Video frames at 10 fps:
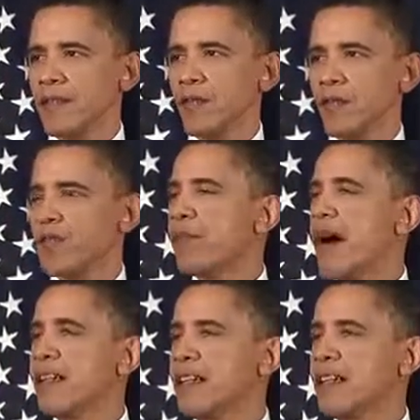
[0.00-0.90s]

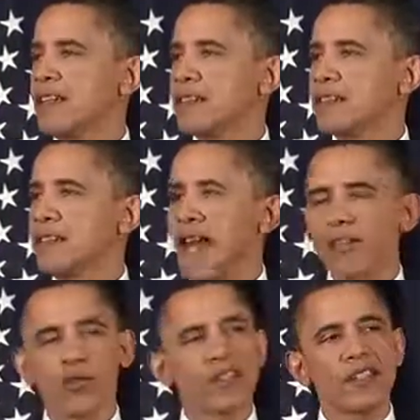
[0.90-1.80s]
Responding to
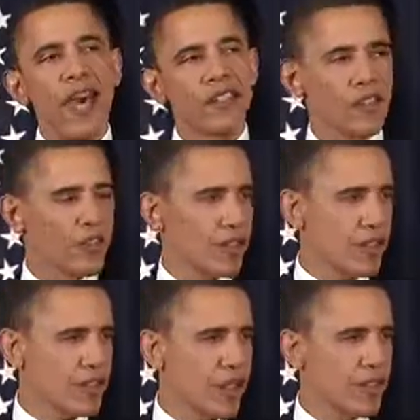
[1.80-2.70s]
natural disasters, for
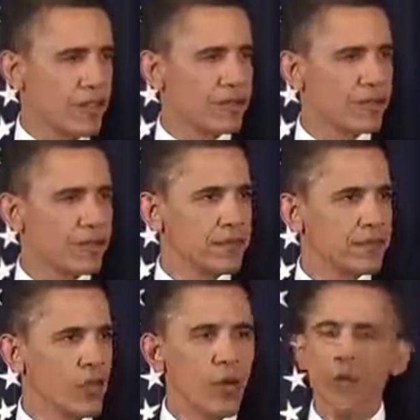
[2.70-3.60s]
example,
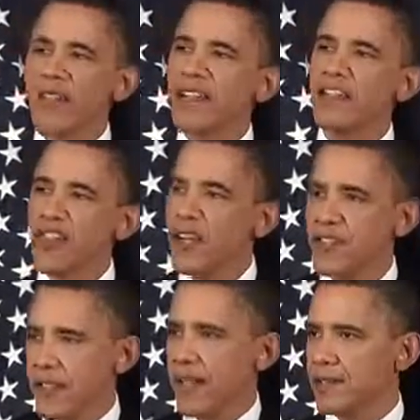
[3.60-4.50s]
or preventing
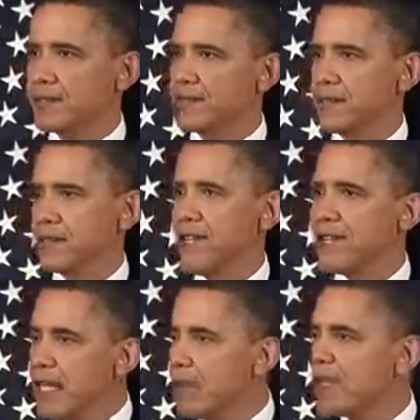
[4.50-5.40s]
genocide and
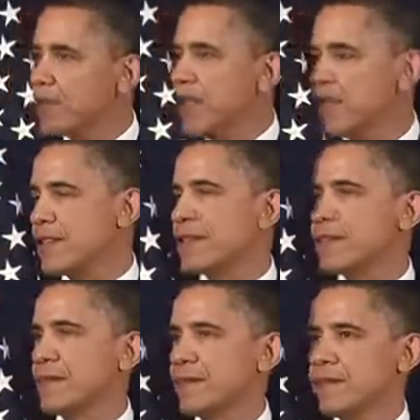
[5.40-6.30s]
keeping the peace,
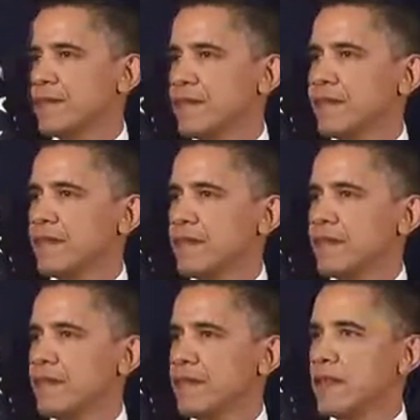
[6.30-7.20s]

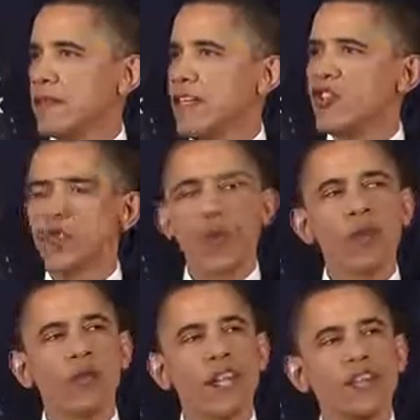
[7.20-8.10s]

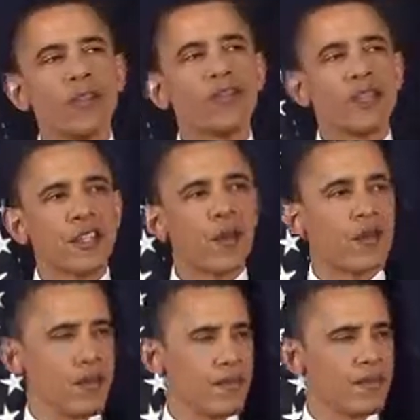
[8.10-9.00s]
ensuring regional
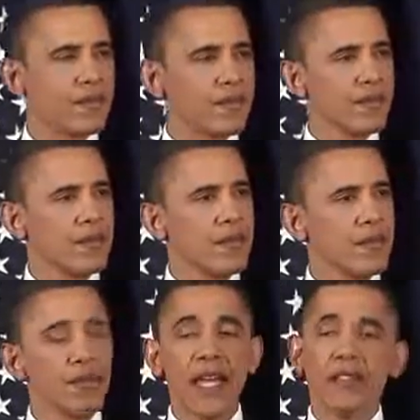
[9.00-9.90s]
security
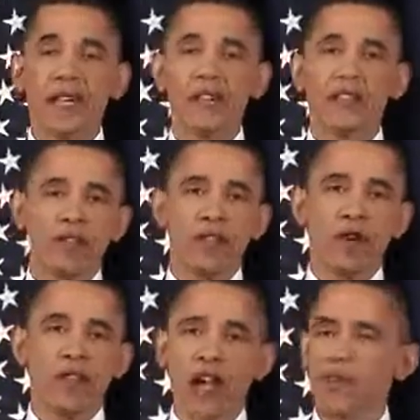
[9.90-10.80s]
and maintaining the flow
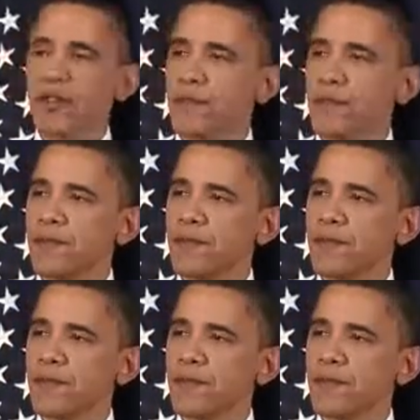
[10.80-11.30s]
of commerce.